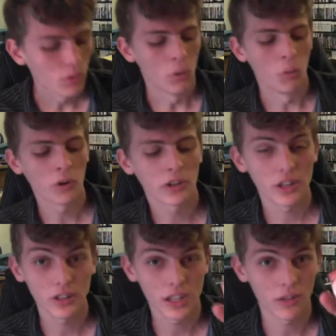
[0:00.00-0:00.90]

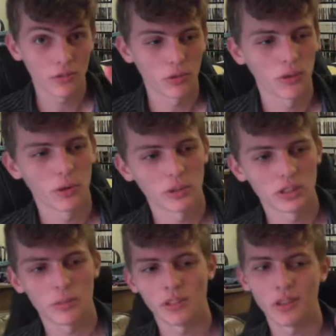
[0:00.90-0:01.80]
Wario Land 4, which I
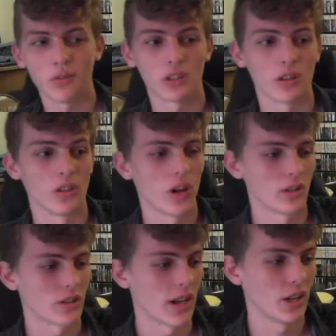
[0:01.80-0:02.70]
believe was a
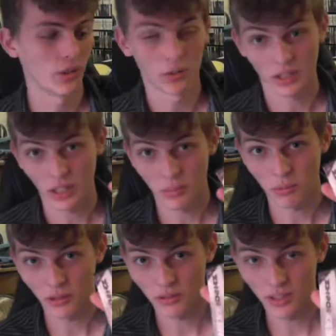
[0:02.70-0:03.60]
launch title for the Game
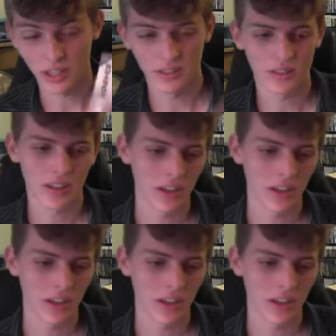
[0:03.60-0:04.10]
Boy Advance,